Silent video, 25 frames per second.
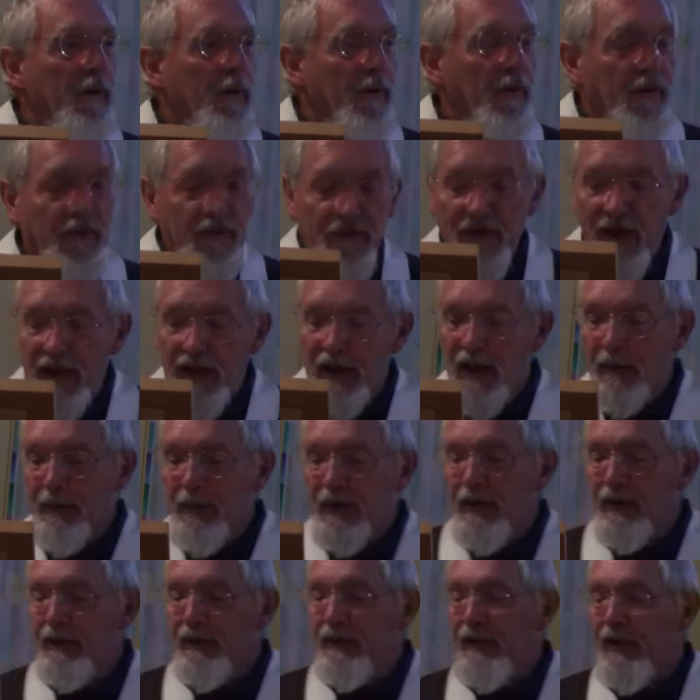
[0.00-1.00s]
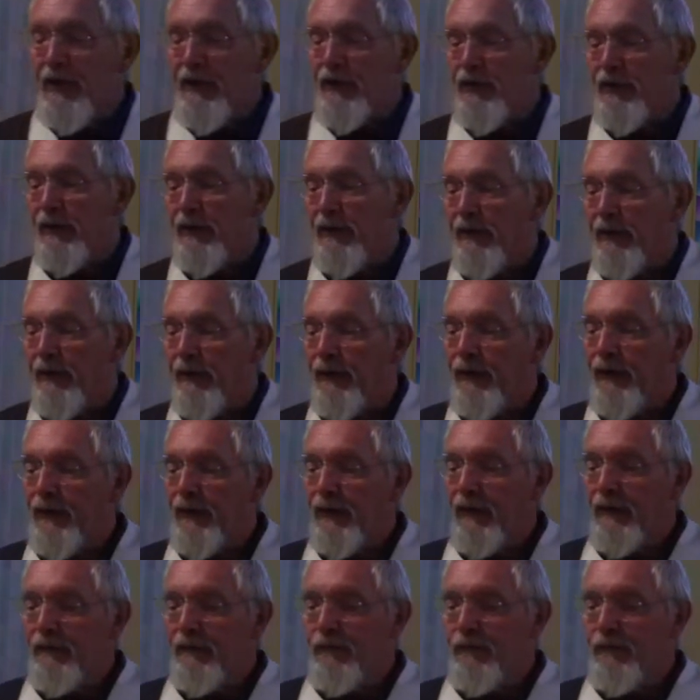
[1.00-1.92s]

Set up conditions